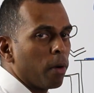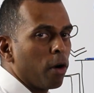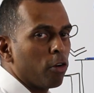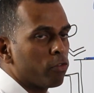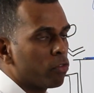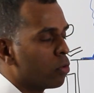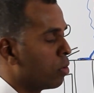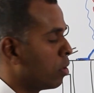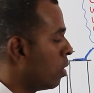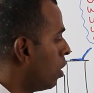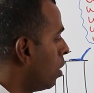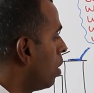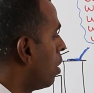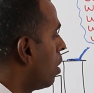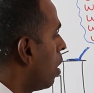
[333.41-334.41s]
powerful
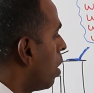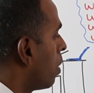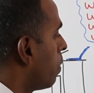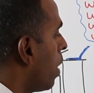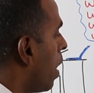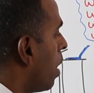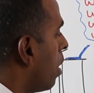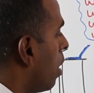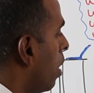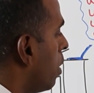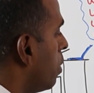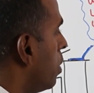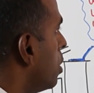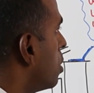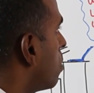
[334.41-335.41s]

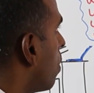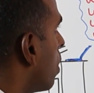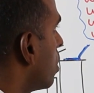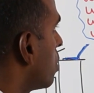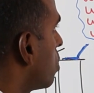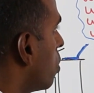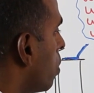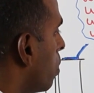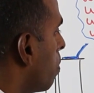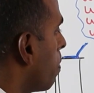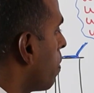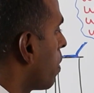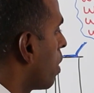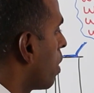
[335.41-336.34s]
than this one. So